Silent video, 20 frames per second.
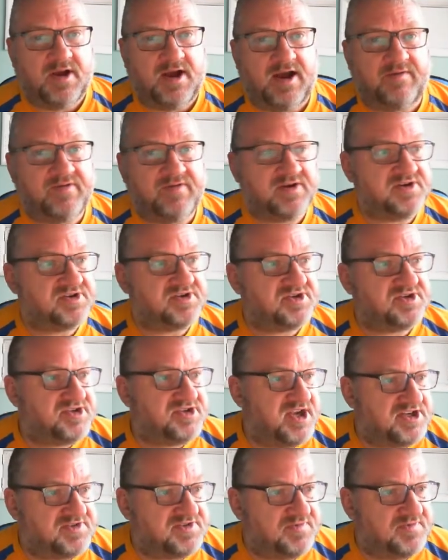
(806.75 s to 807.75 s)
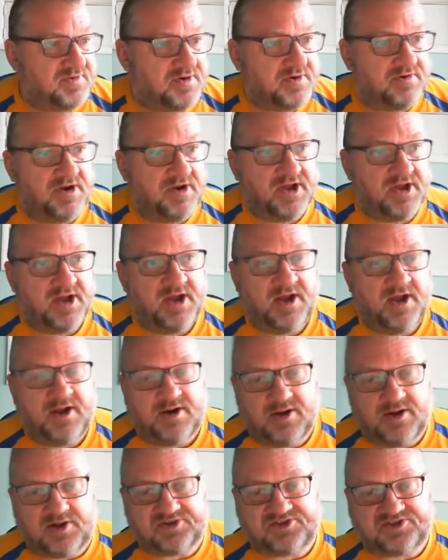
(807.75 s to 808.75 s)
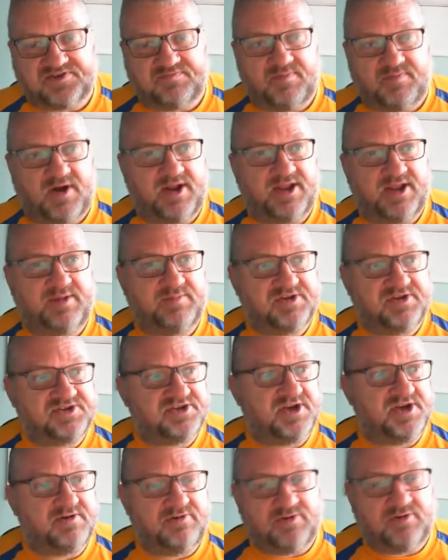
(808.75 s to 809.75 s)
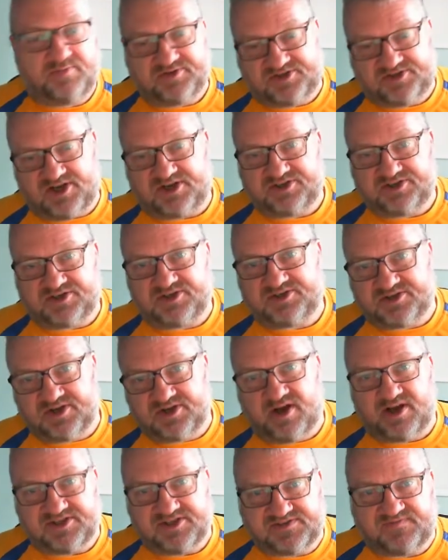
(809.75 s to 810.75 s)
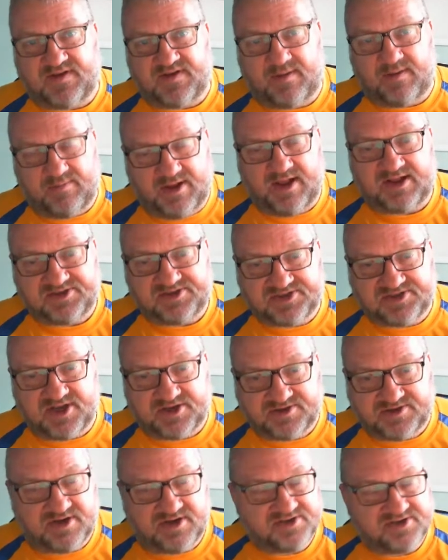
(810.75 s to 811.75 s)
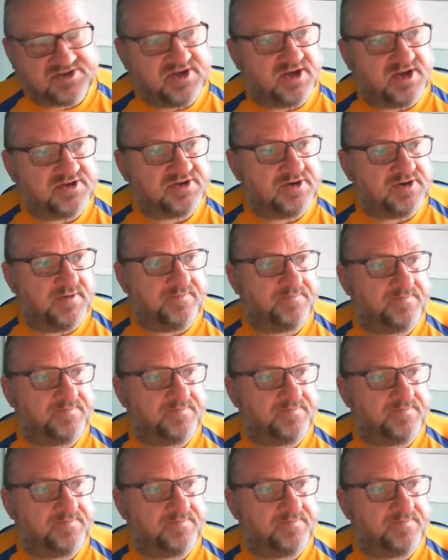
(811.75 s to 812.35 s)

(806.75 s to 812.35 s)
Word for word: having a successful career, lots of money, material possessions, nice family, etc., etc.